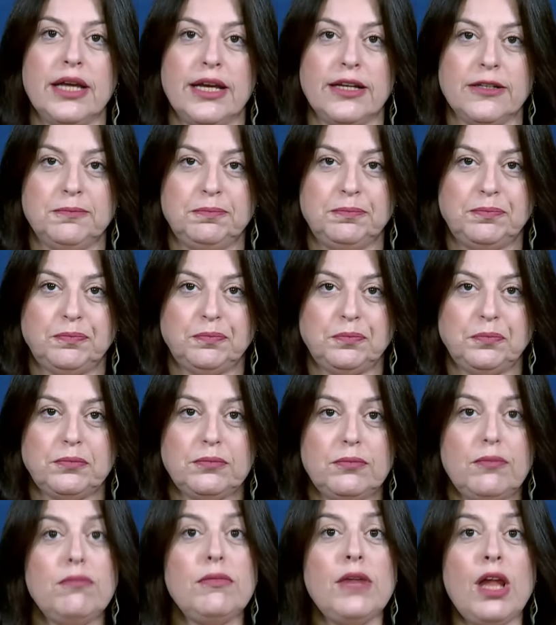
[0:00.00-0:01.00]
aid
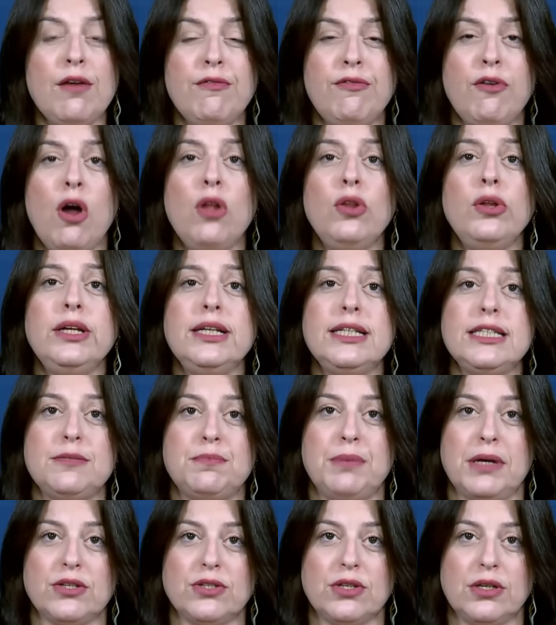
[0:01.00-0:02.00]
following
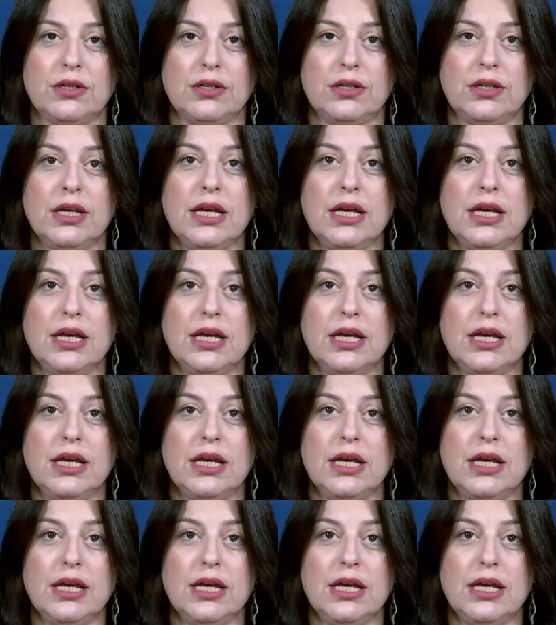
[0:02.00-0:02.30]
inspection.